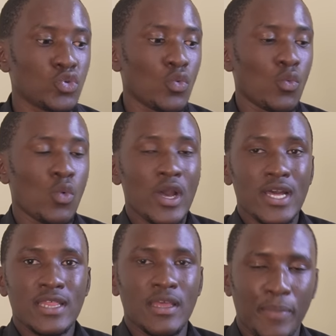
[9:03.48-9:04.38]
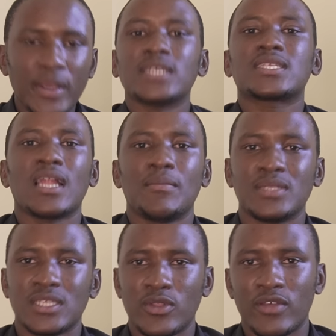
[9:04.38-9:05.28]
to the biggest club
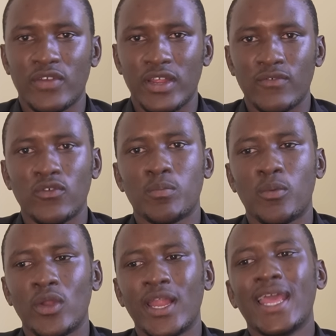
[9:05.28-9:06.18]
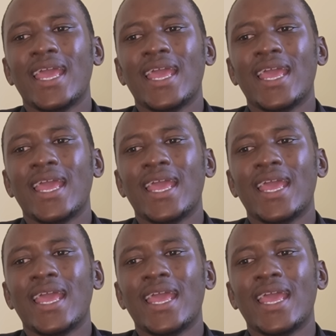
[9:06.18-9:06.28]
in South African football,